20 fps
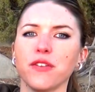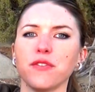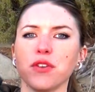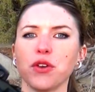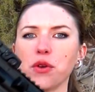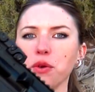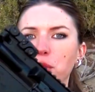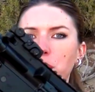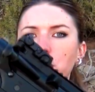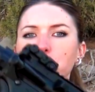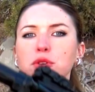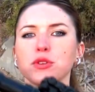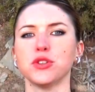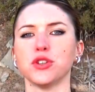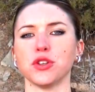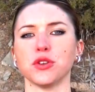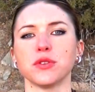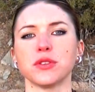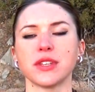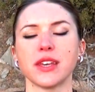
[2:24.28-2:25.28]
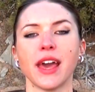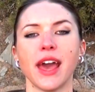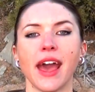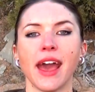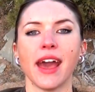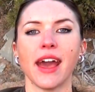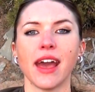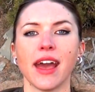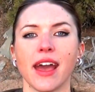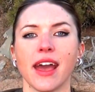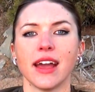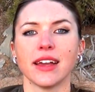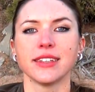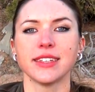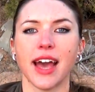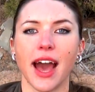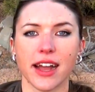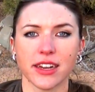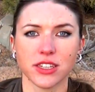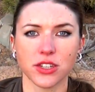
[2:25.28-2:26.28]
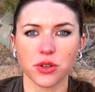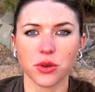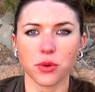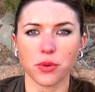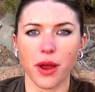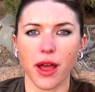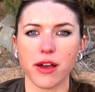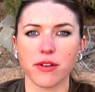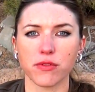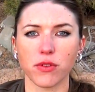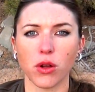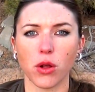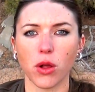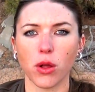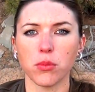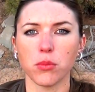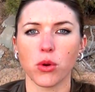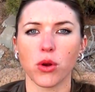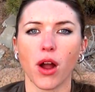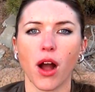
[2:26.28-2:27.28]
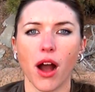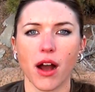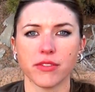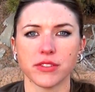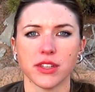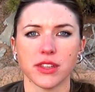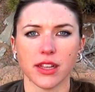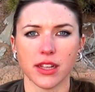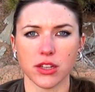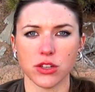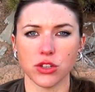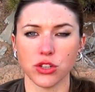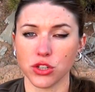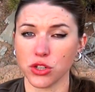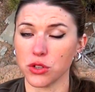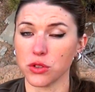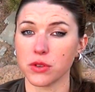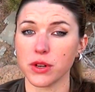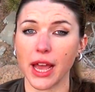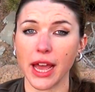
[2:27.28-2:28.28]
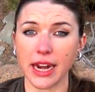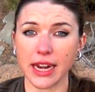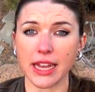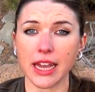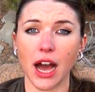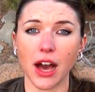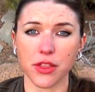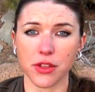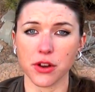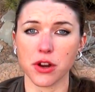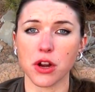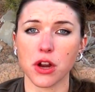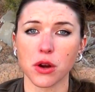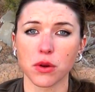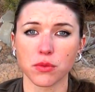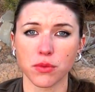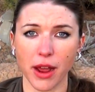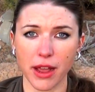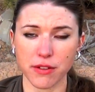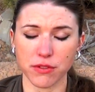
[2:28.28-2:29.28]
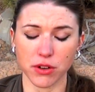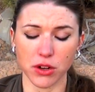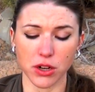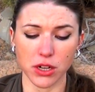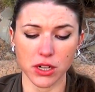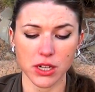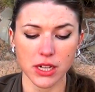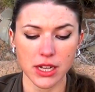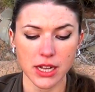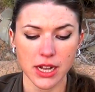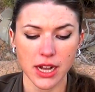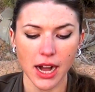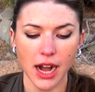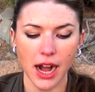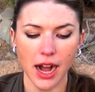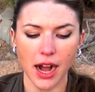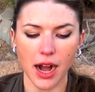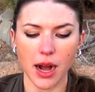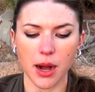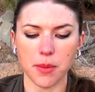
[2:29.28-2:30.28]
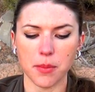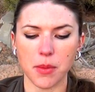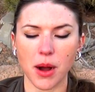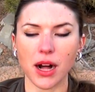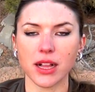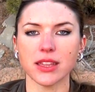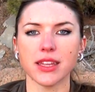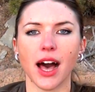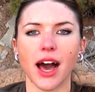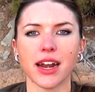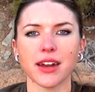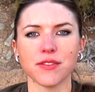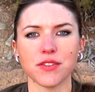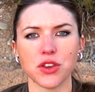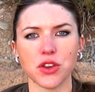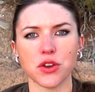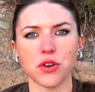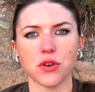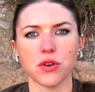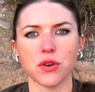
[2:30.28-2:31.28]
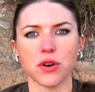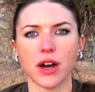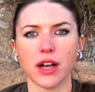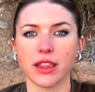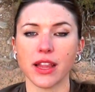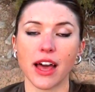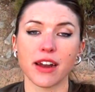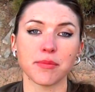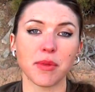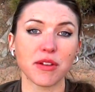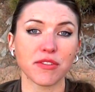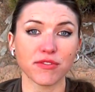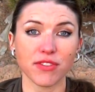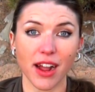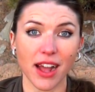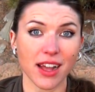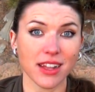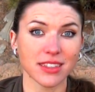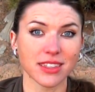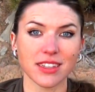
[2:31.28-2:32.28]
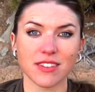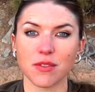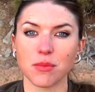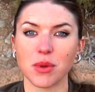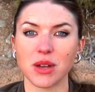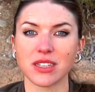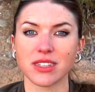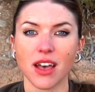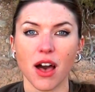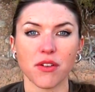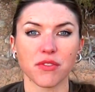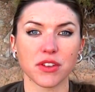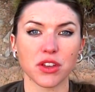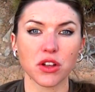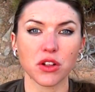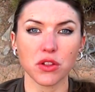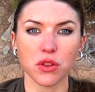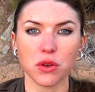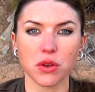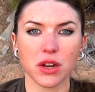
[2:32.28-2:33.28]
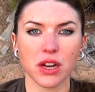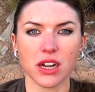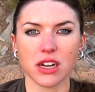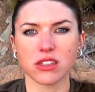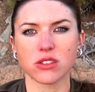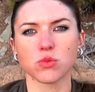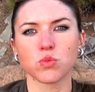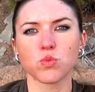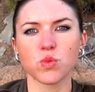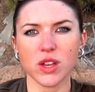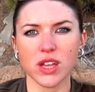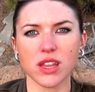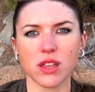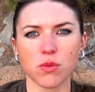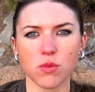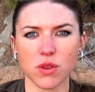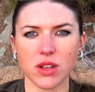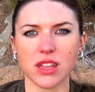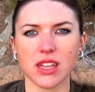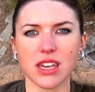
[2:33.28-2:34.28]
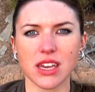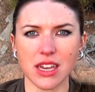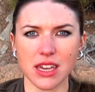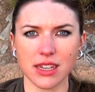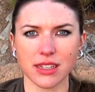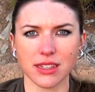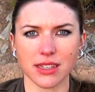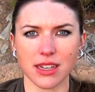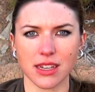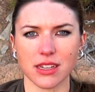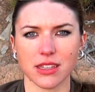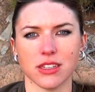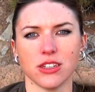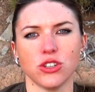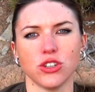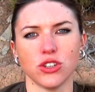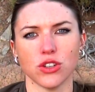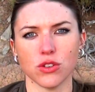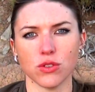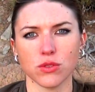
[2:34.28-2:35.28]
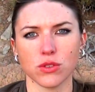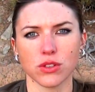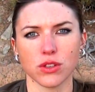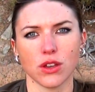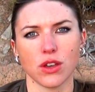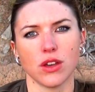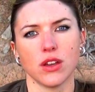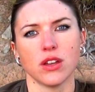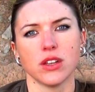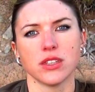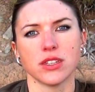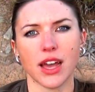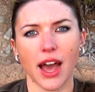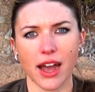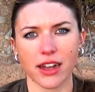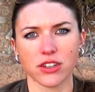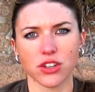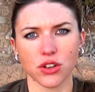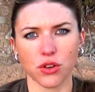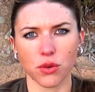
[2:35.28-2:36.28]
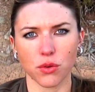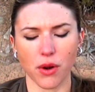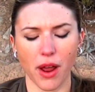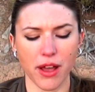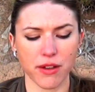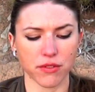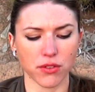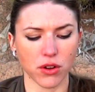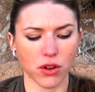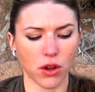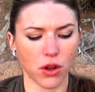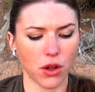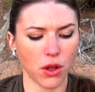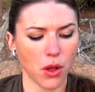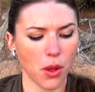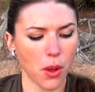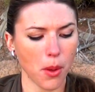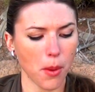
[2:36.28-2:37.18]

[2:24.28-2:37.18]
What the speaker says: of you who shoot tactical rifle more often than you shoot any other rifle. A lot of you, a lot of my friends, even myself included, it's really easy to shoot tactical rifle